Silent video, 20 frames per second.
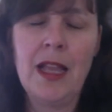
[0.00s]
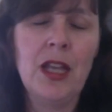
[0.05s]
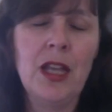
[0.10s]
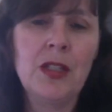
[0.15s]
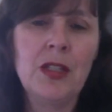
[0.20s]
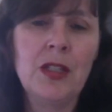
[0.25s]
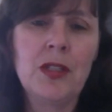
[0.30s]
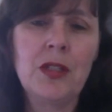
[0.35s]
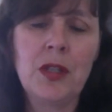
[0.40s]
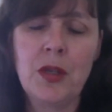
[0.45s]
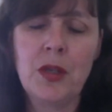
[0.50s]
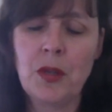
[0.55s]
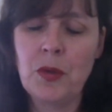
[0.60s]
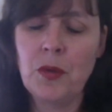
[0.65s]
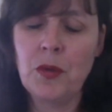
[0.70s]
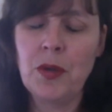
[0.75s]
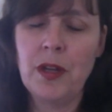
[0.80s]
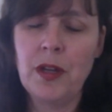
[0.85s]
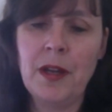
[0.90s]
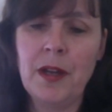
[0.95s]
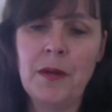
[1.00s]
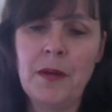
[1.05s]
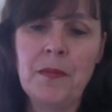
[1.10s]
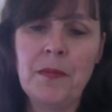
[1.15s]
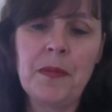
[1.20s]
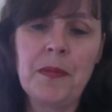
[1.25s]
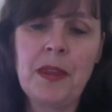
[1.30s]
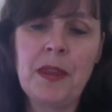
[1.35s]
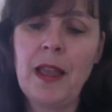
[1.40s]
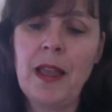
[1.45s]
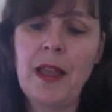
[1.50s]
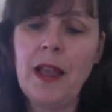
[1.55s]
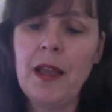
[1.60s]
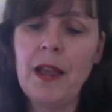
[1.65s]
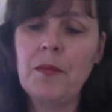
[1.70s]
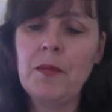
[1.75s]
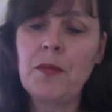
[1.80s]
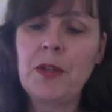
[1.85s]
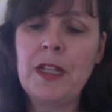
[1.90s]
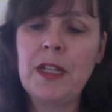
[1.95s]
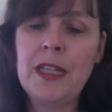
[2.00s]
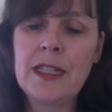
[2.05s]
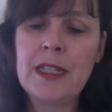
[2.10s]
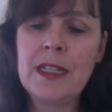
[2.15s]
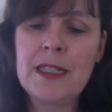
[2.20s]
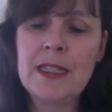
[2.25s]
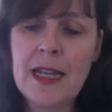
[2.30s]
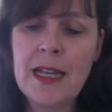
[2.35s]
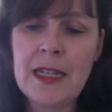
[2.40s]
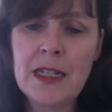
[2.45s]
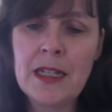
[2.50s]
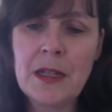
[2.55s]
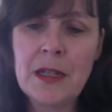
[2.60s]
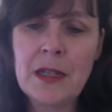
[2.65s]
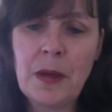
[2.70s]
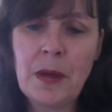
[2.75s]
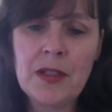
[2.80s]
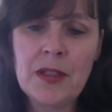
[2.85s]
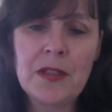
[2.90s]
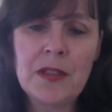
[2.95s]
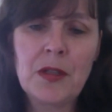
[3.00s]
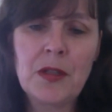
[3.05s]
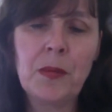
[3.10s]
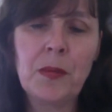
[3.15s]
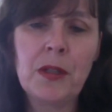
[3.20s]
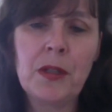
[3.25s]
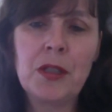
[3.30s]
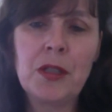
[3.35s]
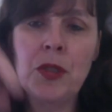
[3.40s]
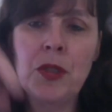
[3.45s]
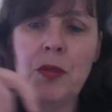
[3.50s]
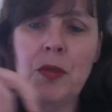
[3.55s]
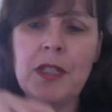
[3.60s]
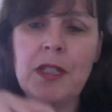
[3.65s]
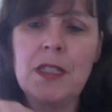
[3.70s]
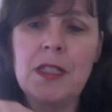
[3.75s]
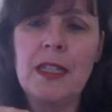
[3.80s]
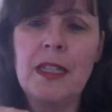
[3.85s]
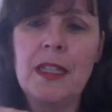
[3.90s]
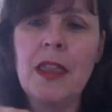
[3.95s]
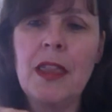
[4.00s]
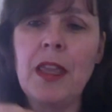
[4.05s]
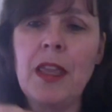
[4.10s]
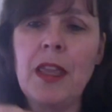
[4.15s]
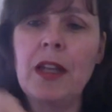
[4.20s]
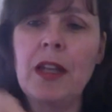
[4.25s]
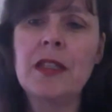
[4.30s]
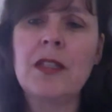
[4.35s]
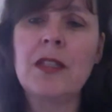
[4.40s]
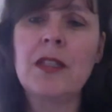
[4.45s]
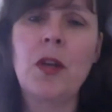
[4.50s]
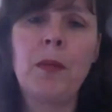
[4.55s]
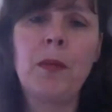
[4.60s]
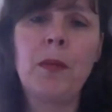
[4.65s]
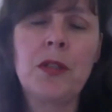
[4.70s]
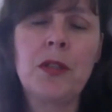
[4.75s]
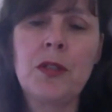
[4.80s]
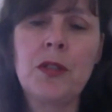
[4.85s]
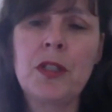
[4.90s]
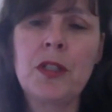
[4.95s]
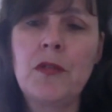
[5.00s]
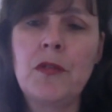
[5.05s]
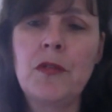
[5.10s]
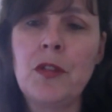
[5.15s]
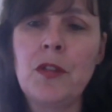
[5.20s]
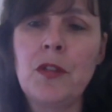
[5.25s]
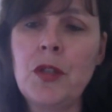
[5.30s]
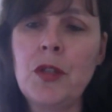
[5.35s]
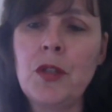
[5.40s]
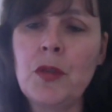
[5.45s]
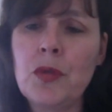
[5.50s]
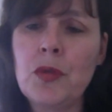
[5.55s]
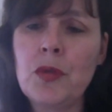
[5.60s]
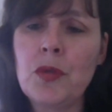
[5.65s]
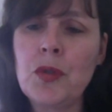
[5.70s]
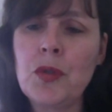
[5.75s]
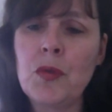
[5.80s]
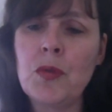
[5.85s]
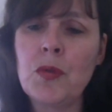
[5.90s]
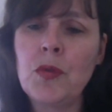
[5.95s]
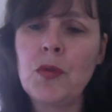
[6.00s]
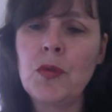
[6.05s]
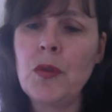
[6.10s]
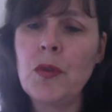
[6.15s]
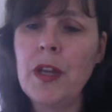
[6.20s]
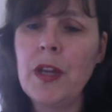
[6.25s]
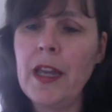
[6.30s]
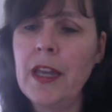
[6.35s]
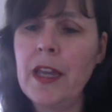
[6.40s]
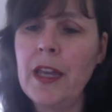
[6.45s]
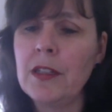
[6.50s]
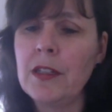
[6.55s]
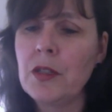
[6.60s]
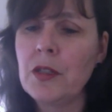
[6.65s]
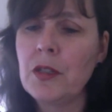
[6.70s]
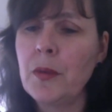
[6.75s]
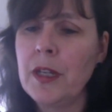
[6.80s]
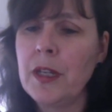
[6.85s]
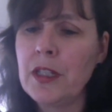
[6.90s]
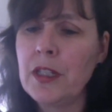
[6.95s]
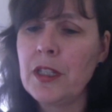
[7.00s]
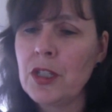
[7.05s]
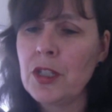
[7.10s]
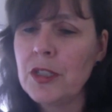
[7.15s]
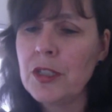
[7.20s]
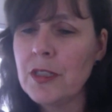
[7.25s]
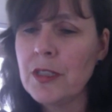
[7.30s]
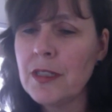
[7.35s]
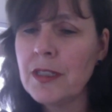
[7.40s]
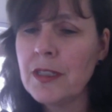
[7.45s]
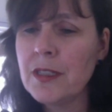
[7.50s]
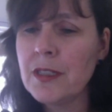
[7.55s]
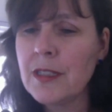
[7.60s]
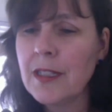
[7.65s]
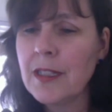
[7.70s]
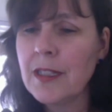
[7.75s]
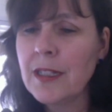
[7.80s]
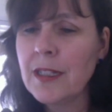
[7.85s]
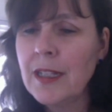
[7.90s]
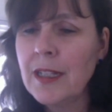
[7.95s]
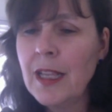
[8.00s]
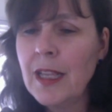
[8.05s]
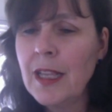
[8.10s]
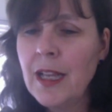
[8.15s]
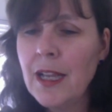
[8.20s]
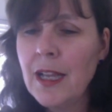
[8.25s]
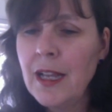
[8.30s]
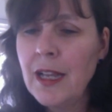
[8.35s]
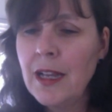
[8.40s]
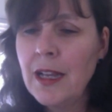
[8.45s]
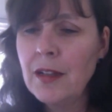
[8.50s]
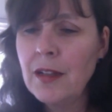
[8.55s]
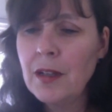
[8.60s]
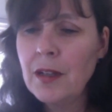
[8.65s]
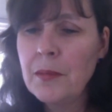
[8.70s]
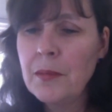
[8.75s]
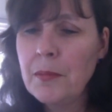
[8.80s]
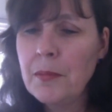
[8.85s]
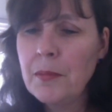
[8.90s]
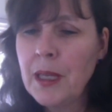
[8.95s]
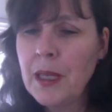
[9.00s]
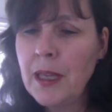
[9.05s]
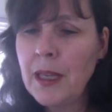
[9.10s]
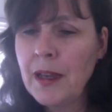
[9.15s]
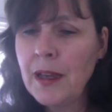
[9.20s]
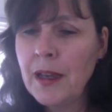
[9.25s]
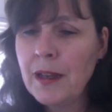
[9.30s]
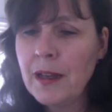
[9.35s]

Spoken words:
So I'm really excited about this opportunity. There is an opportunity for you to add questions. Bea,